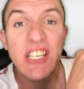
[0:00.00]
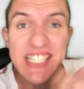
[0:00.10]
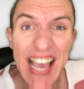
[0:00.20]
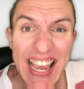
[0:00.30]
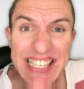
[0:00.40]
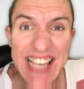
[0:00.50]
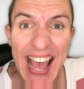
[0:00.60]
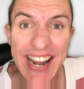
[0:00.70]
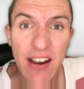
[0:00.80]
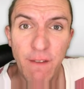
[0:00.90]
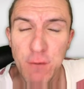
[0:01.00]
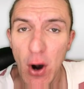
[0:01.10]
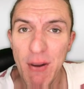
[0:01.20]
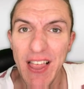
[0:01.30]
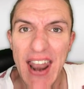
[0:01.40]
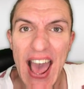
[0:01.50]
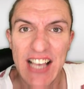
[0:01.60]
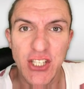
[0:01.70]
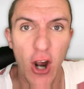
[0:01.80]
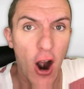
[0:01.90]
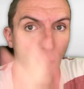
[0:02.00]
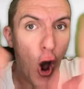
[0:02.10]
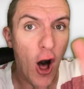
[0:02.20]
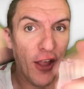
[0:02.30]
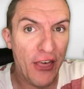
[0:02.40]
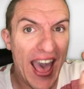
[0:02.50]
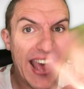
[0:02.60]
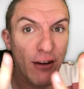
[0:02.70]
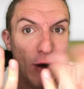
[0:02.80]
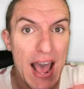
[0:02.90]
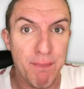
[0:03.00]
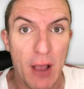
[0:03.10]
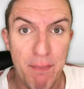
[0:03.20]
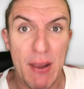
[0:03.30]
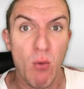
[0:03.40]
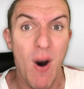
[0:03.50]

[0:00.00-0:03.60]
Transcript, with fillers: season, Formula NASCAR, all that wrapped up in